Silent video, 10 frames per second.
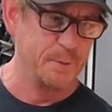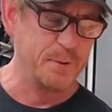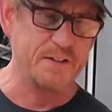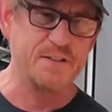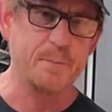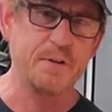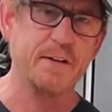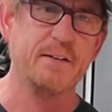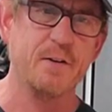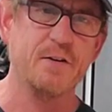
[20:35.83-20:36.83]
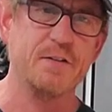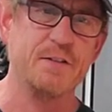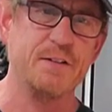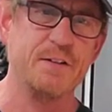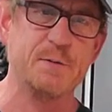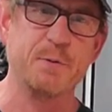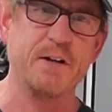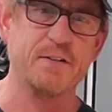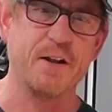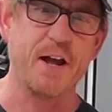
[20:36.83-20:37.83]
But it's something that Lotus, the Esprit,
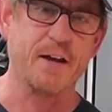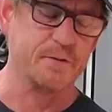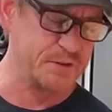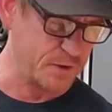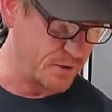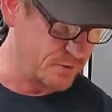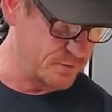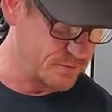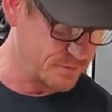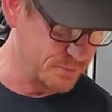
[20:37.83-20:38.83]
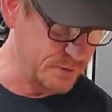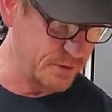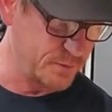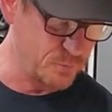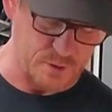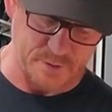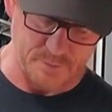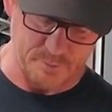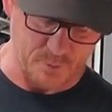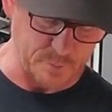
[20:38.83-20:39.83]
doesn't have. So really
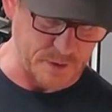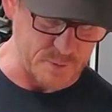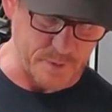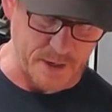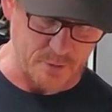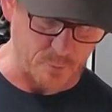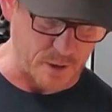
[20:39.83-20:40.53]
one major power